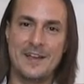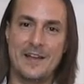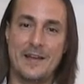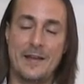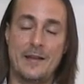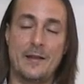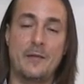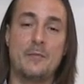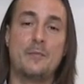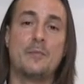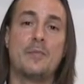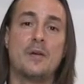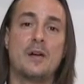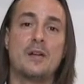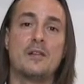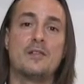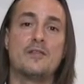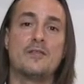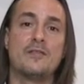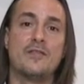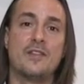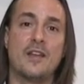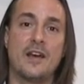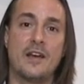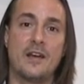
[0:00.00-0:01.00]
and a
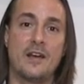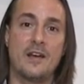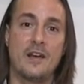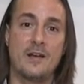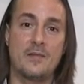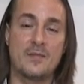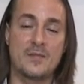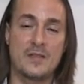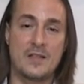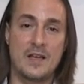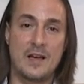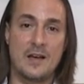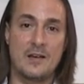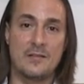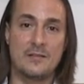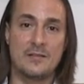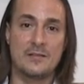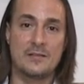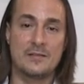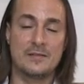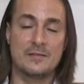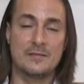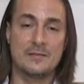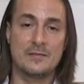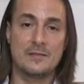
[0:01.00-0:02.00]
butterfly comes
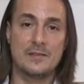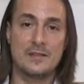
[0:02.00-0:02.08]
out